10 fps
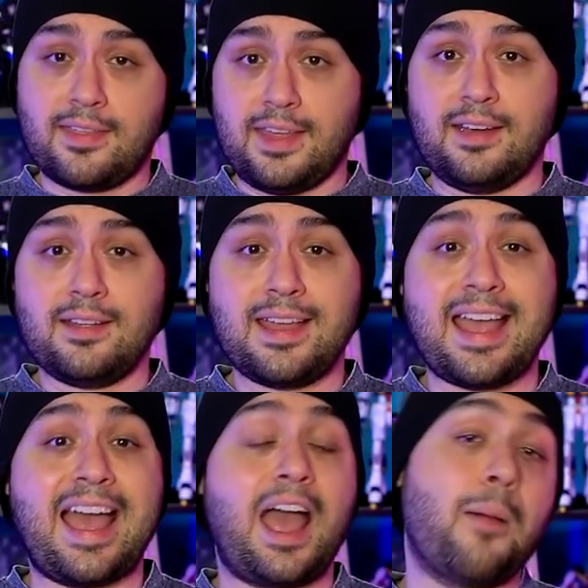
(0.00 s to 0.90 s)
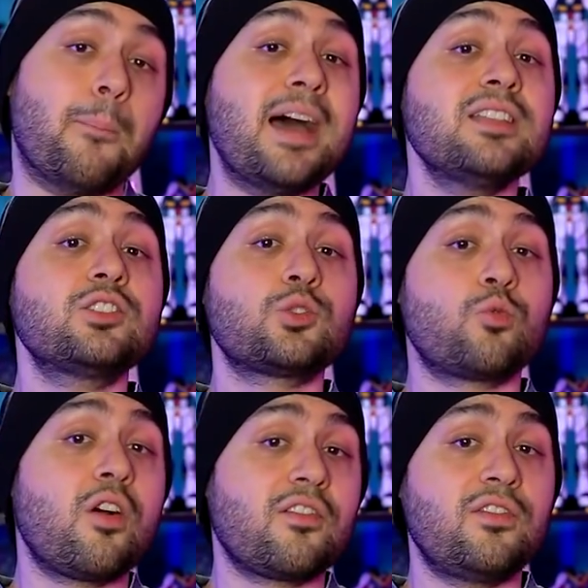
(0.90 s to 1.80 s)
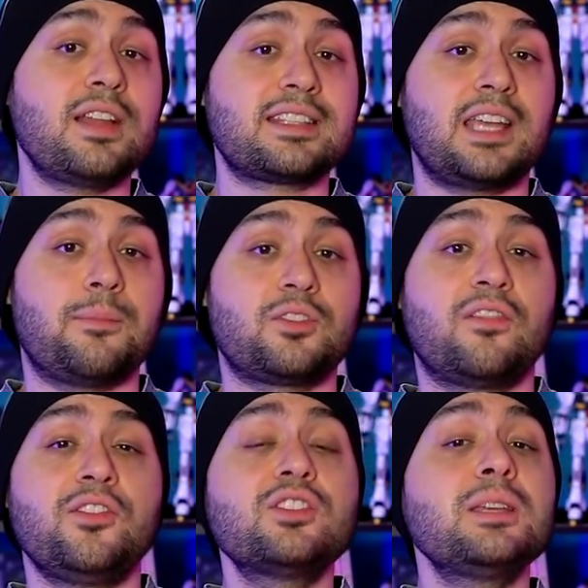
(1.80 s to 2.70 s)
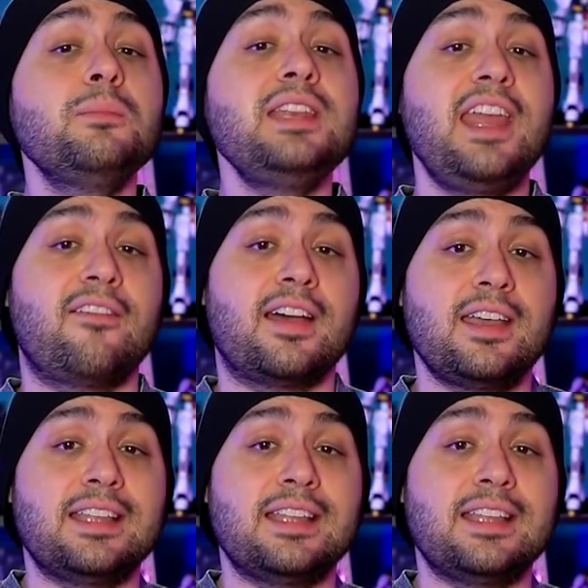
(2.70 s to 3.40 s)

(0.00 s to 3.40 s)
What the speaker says: Then Haman's wrongful attempt of using Minerva